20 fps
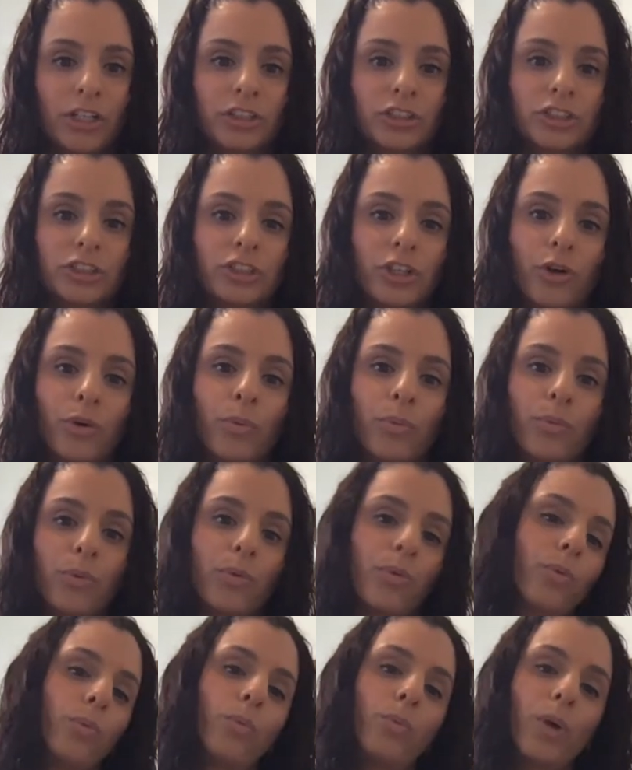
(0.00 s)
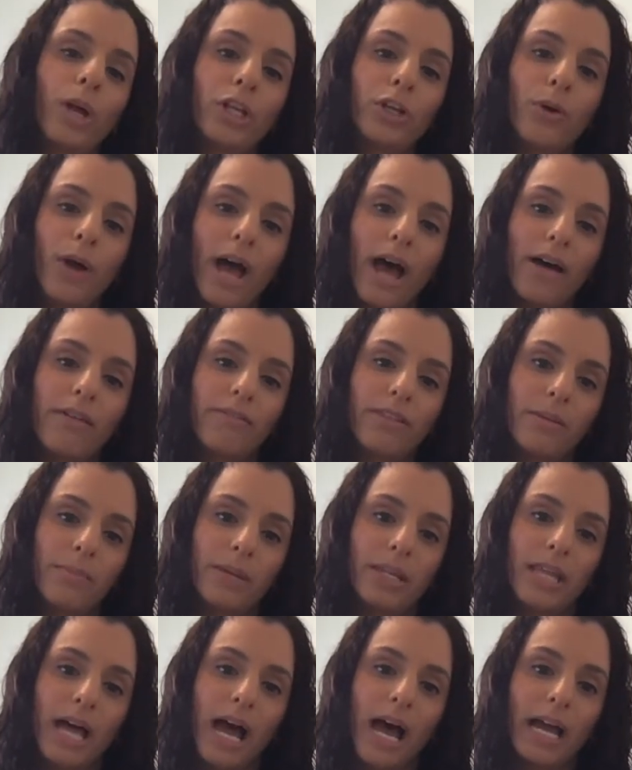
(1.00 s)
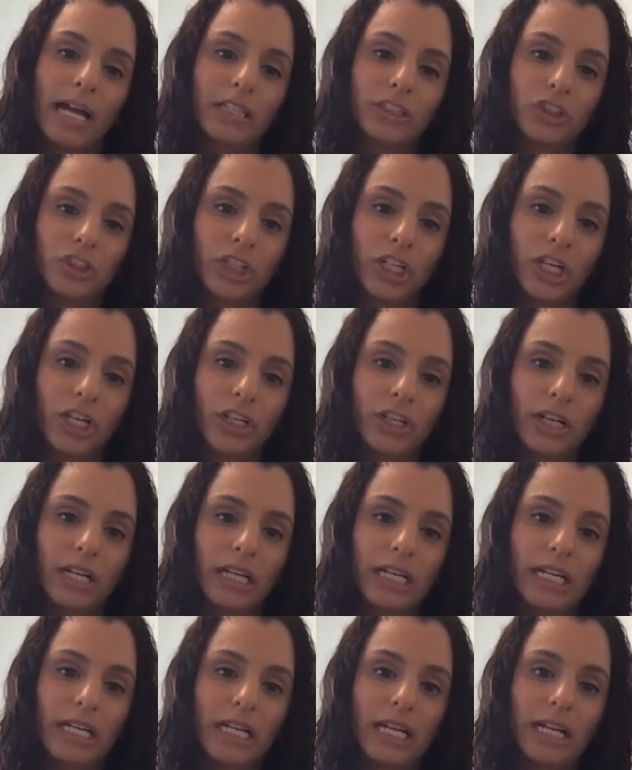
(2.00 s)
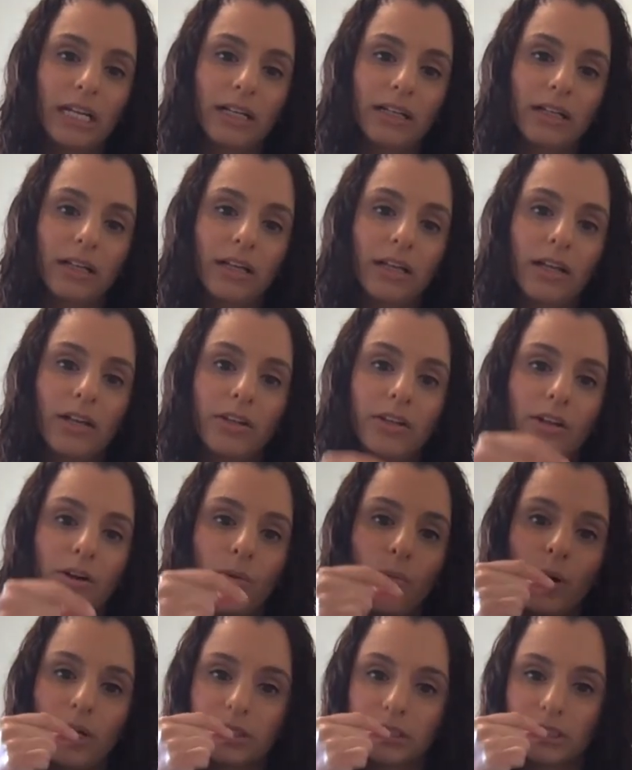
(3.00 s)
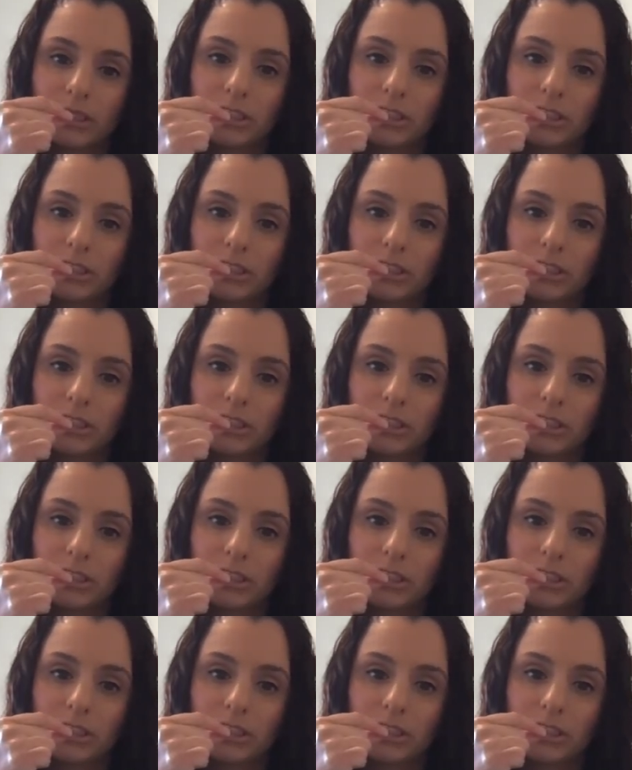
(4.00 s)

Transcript: So when you have them in the high chair eating, they'll want to